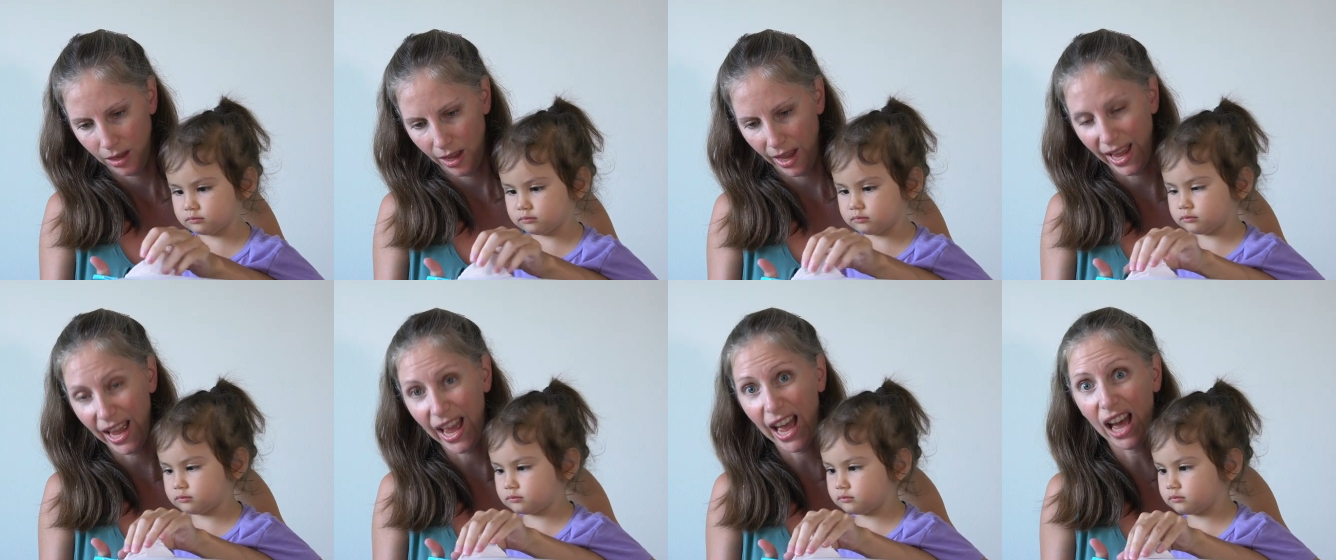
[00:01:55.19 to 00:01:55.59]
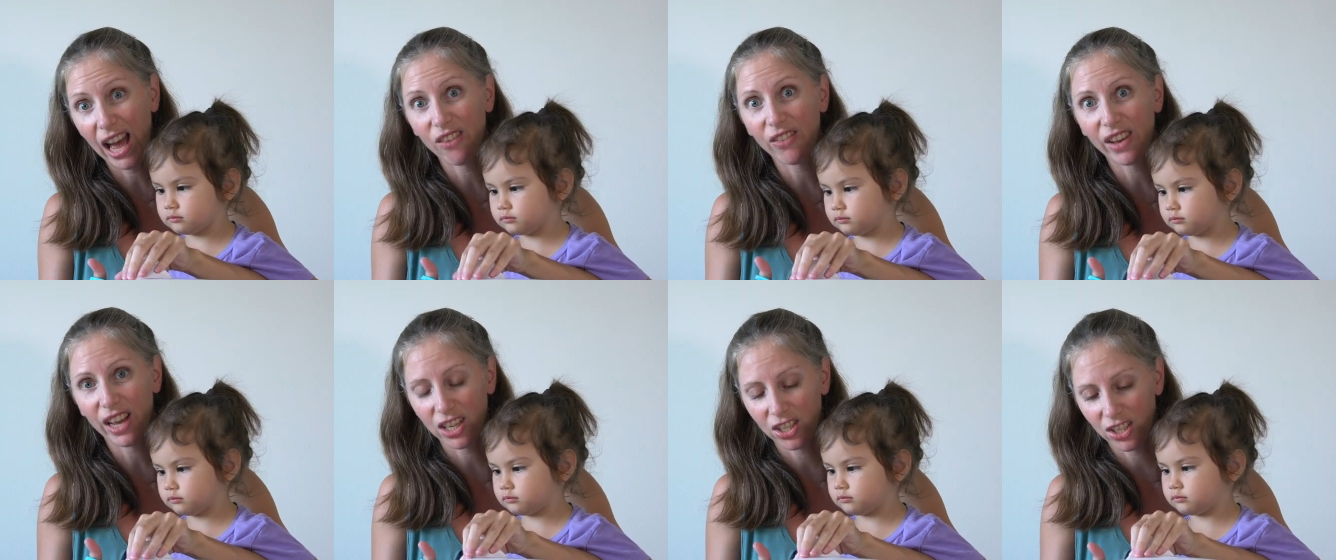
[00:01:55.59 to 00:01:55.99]
Speaker 1: I
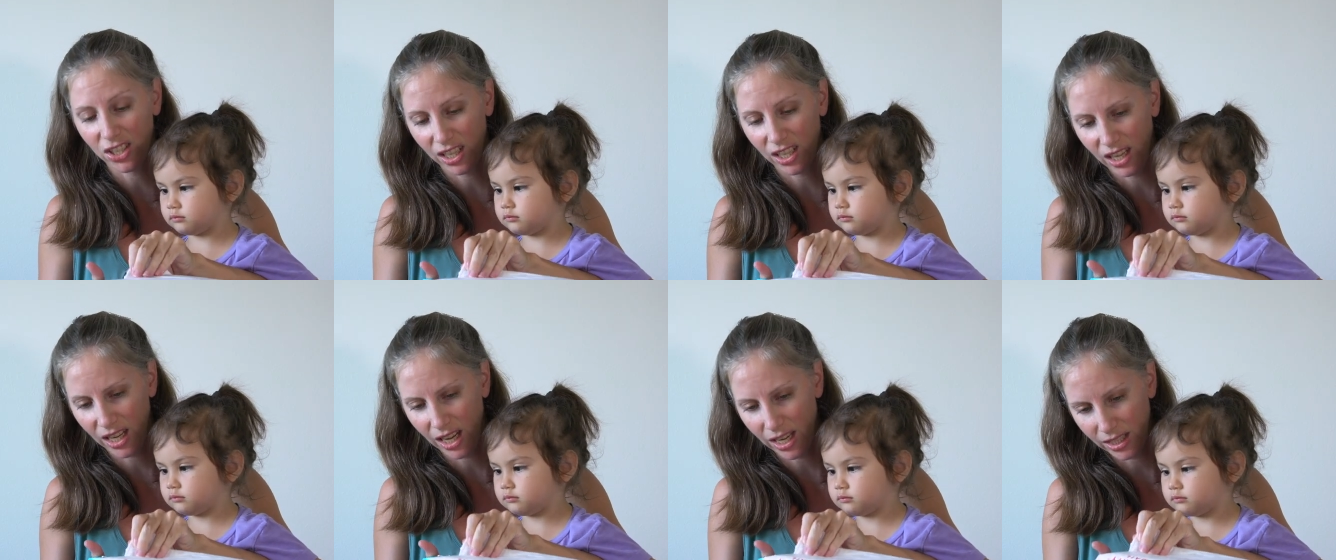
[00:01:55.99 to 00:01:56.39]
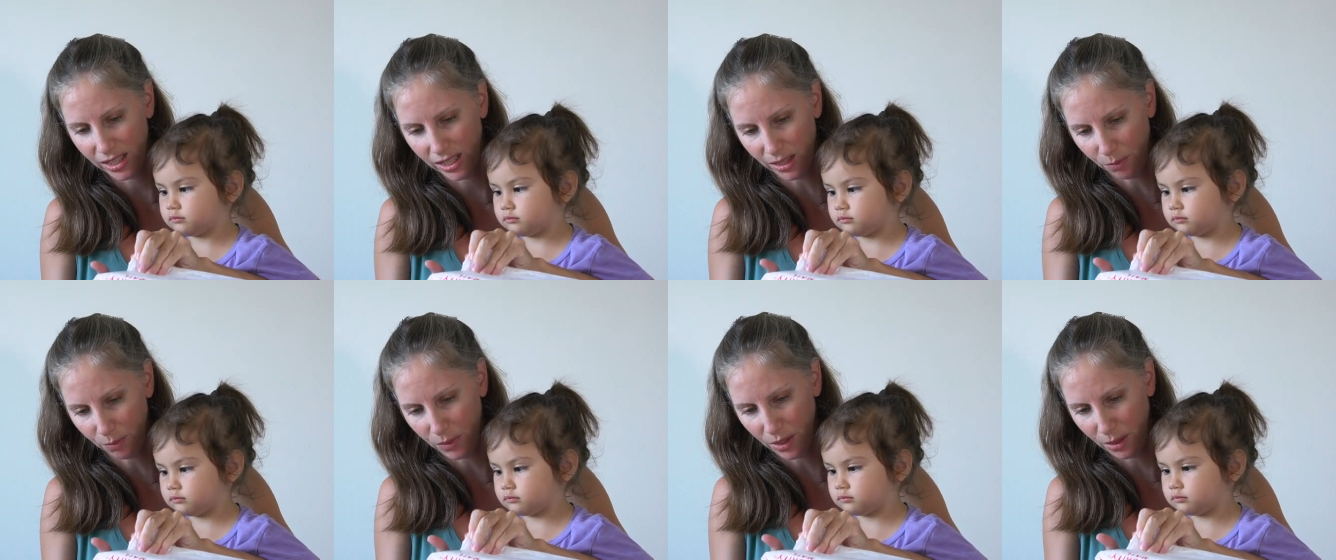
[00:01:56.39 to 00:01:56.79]
have actually cut
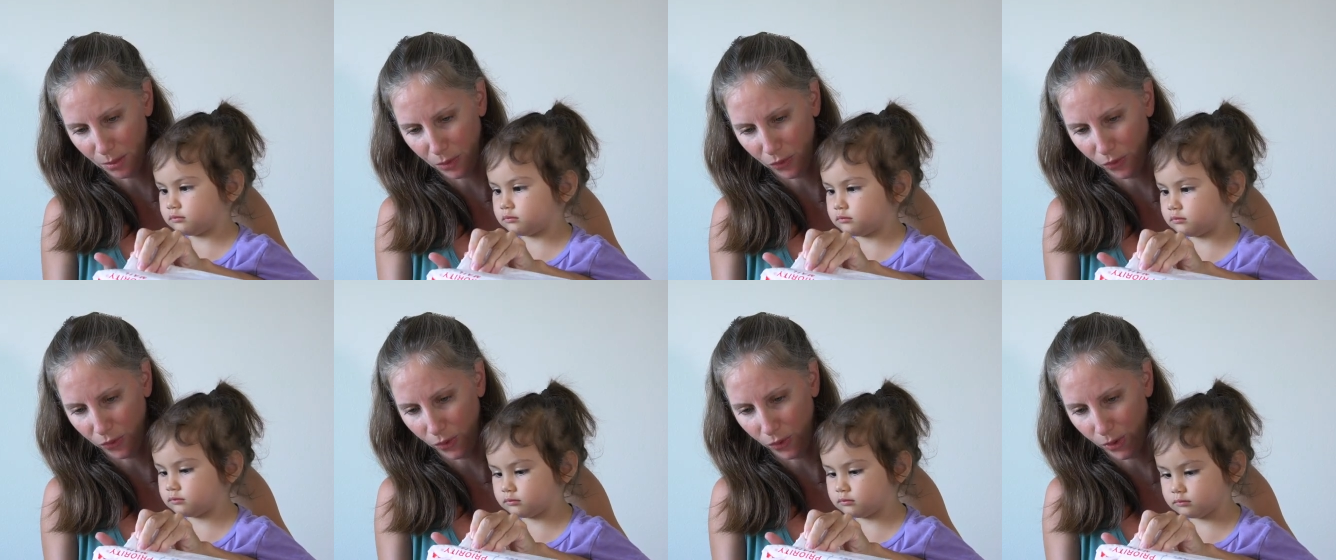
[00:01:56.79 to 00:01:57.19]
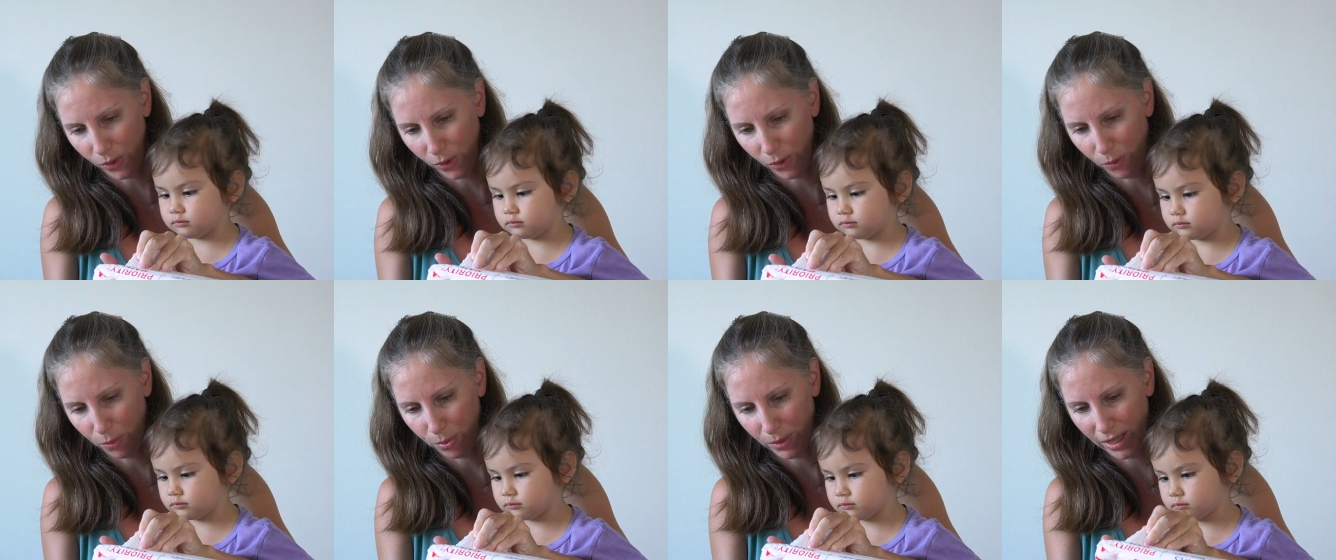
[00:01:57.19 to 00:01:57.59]
something before
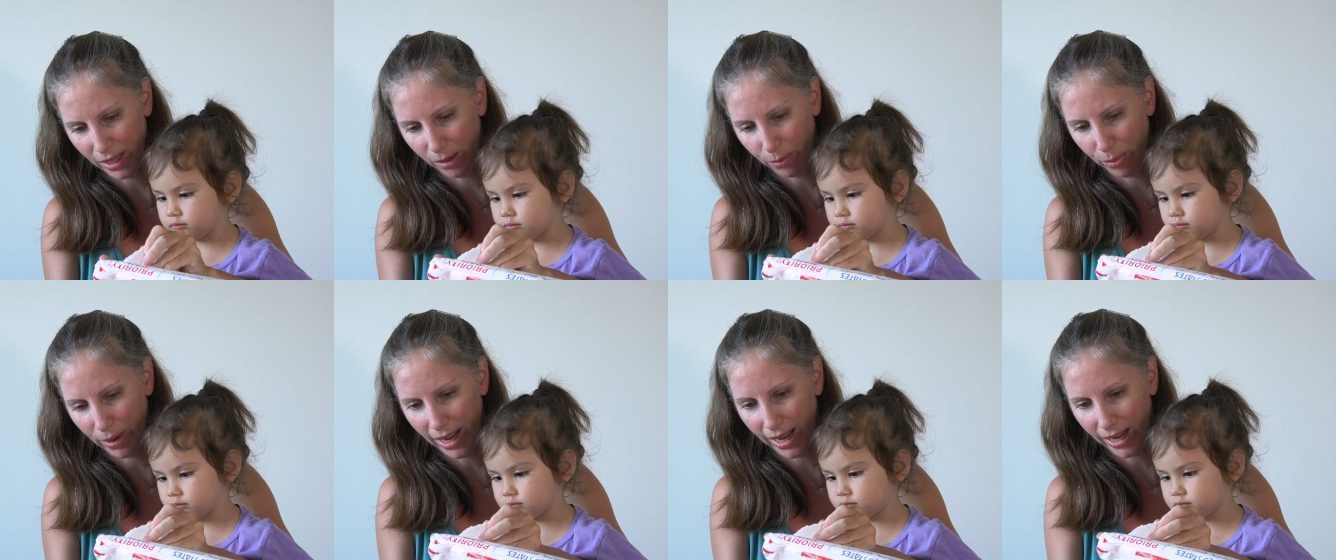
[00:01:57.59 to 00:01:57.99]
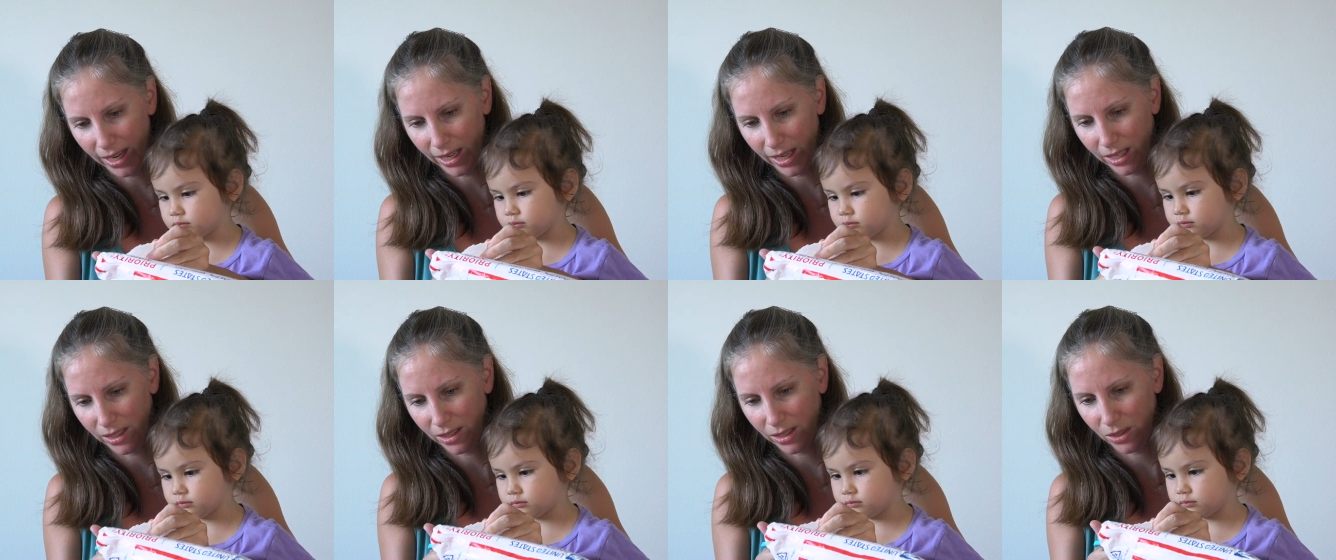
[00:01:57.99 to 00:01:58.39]
opening the
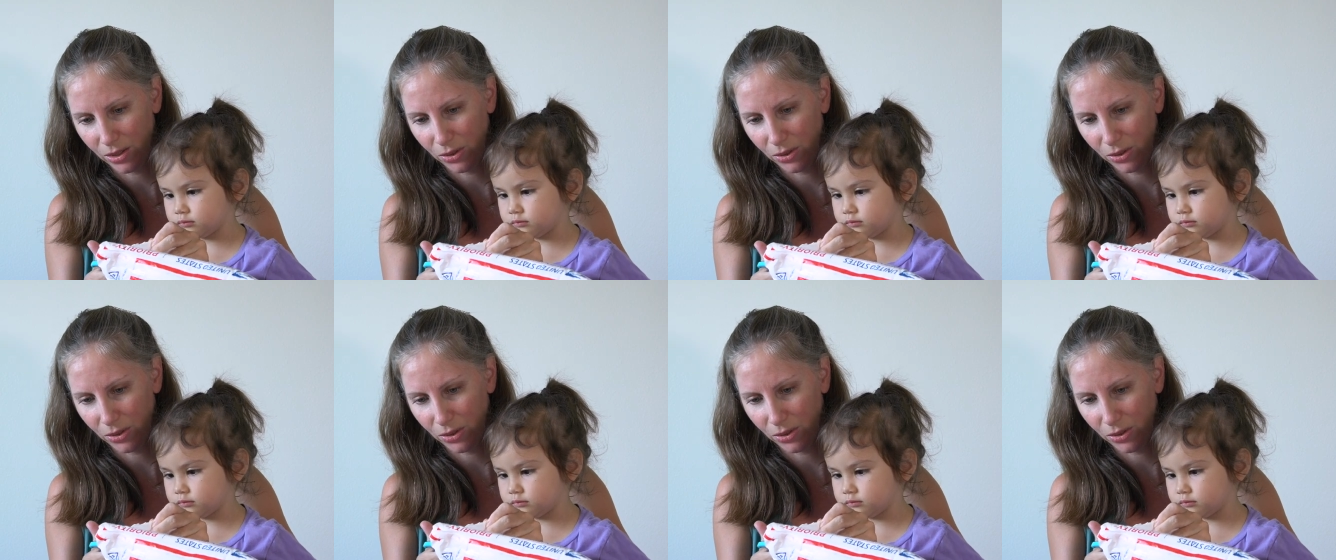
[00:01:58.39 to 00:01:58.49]
package,